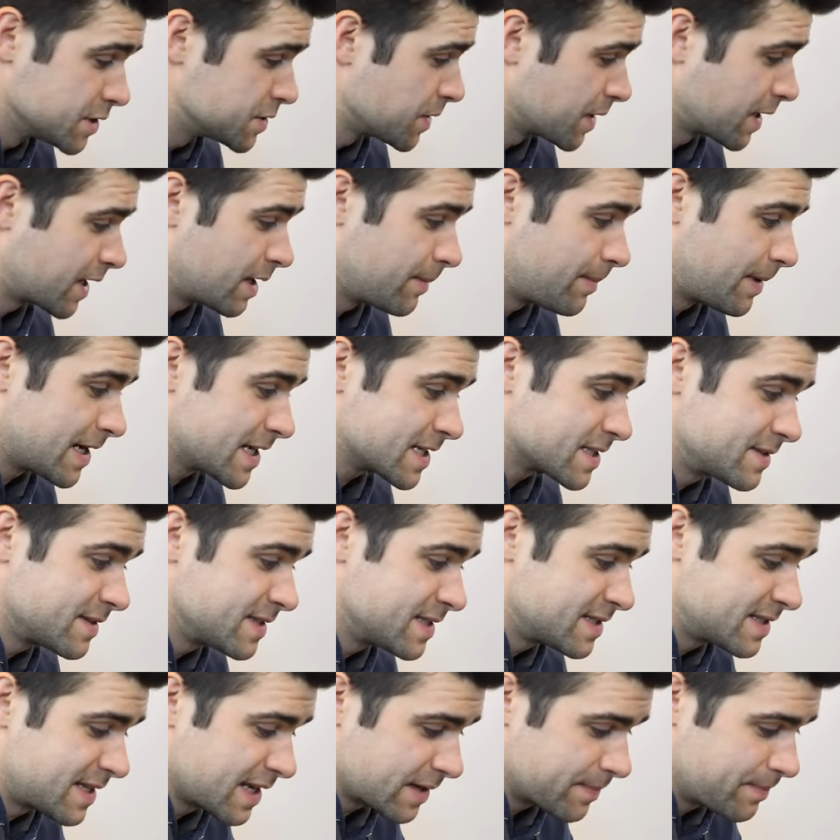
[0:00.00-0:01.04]
So I got a box of
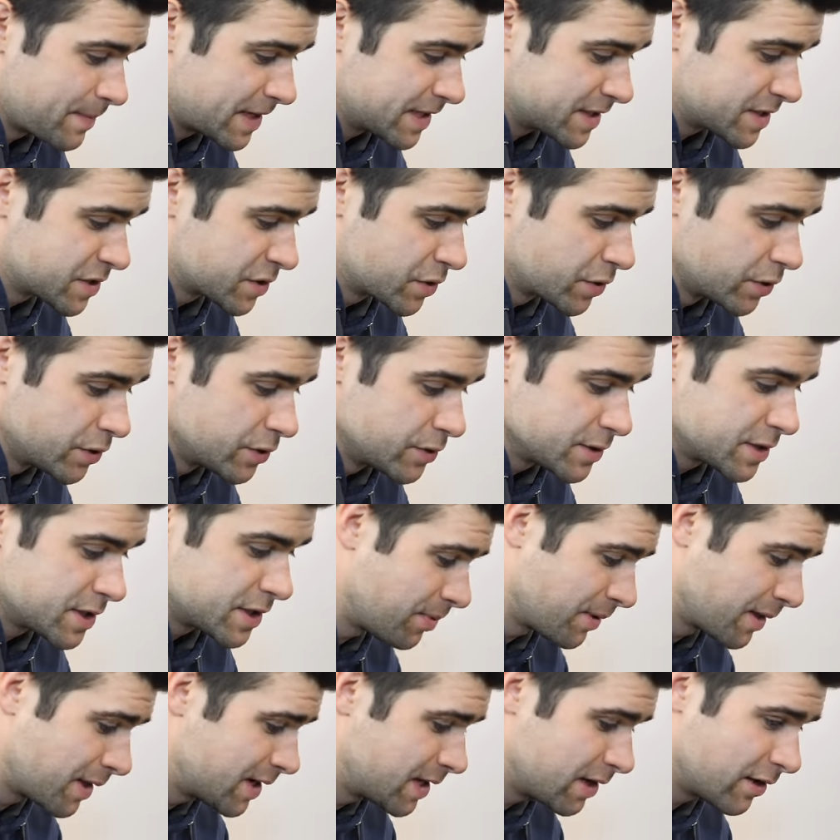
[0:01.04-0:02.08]
these Deckmate screws.
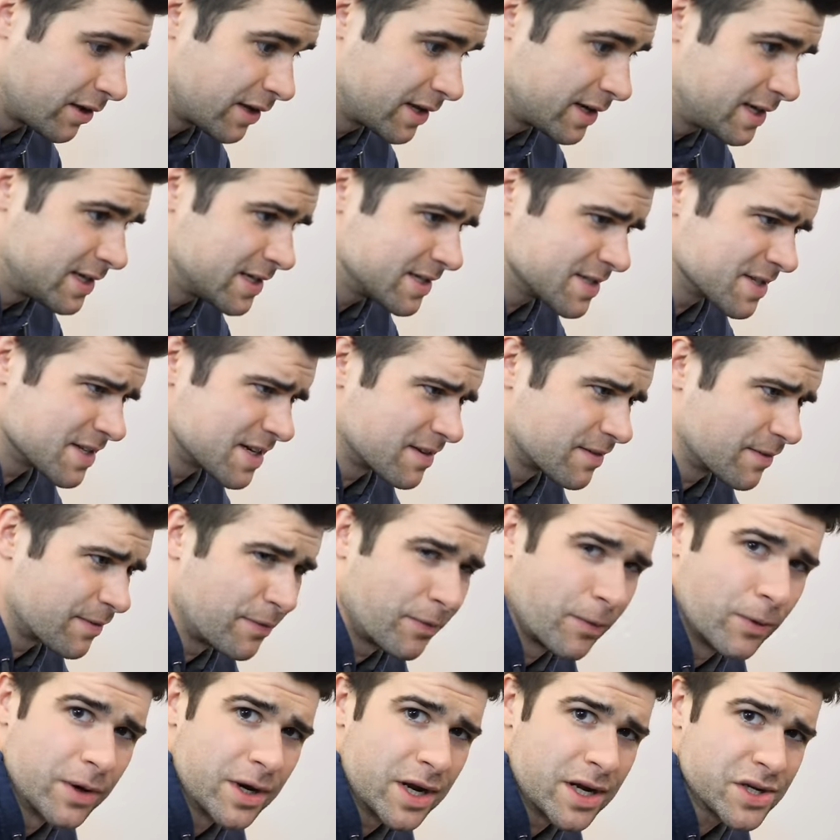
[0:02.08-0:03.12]
Plenty, all I need is like
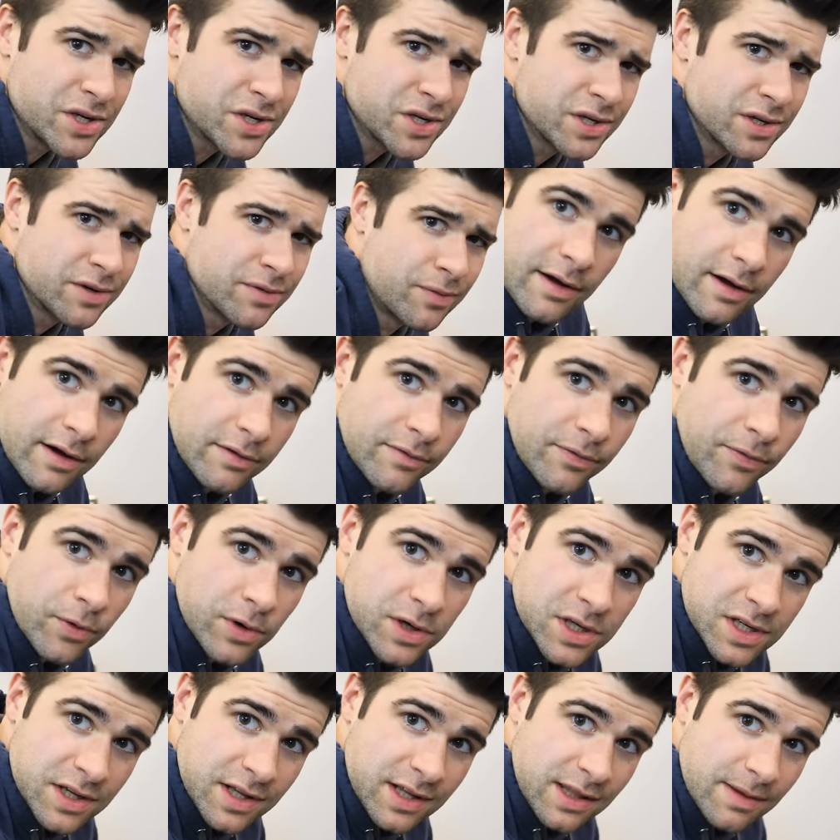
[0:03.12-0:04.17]
four-ish.
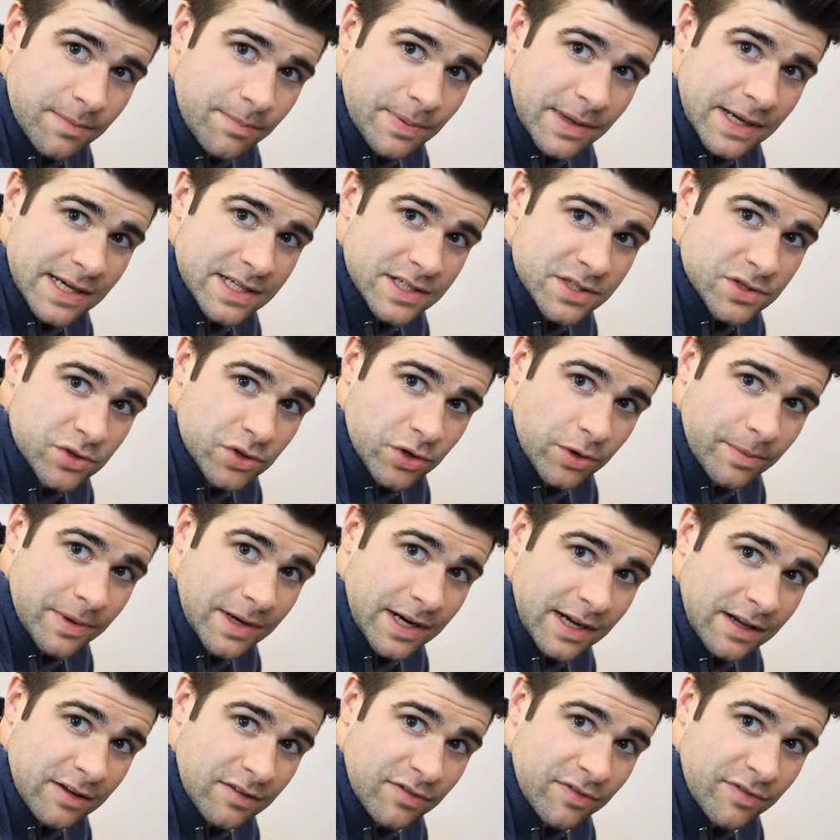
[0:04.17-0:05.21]
Unfortunately, the biggest drill bit
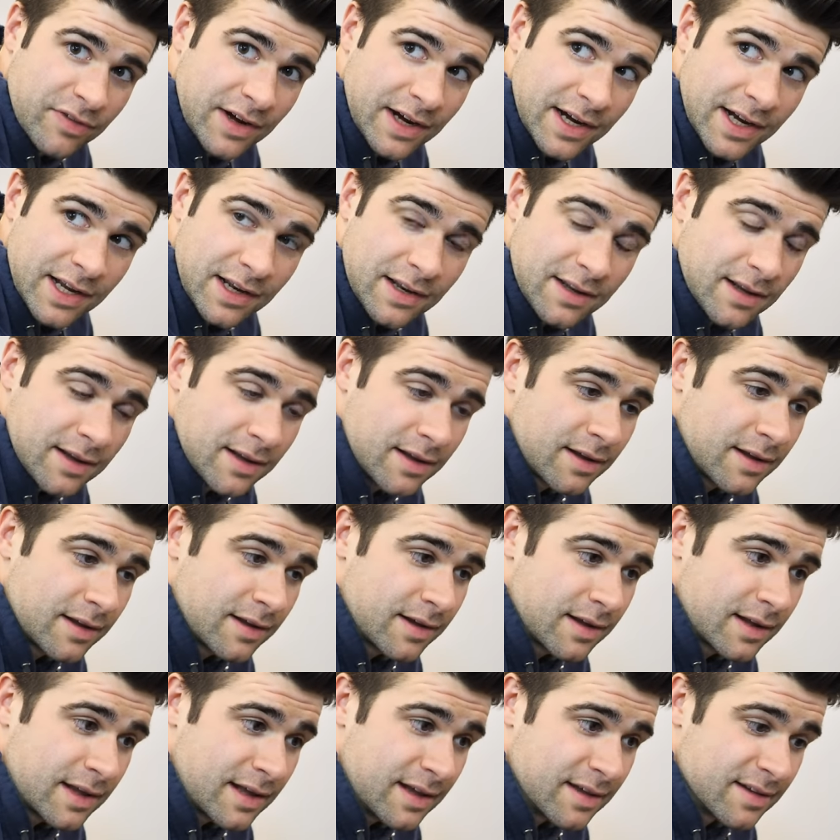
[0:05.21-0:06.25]
I could find
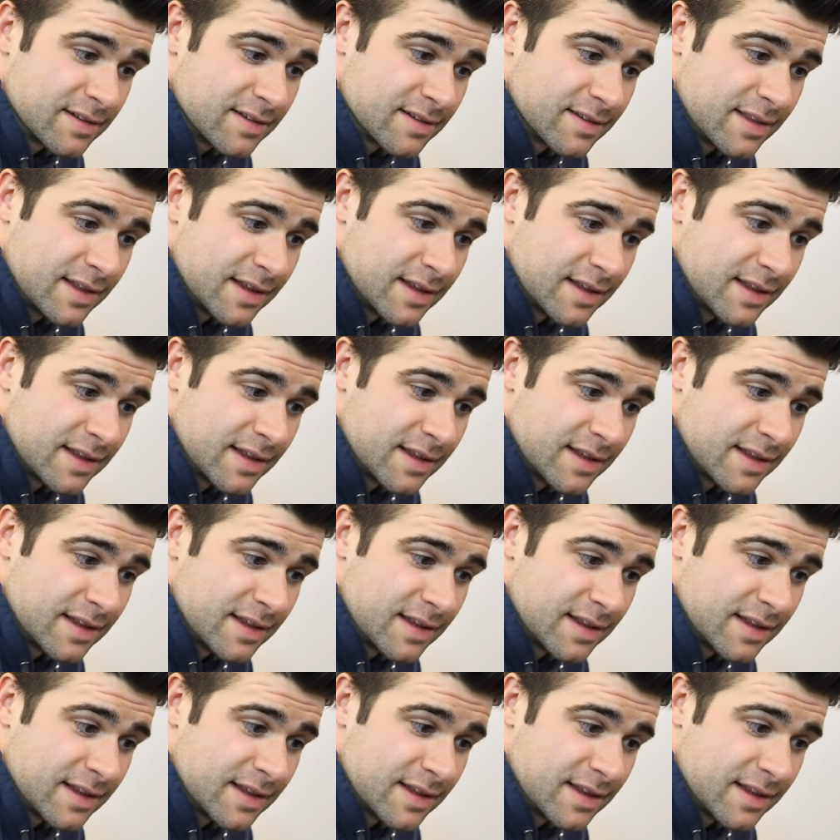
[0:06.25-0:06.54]
is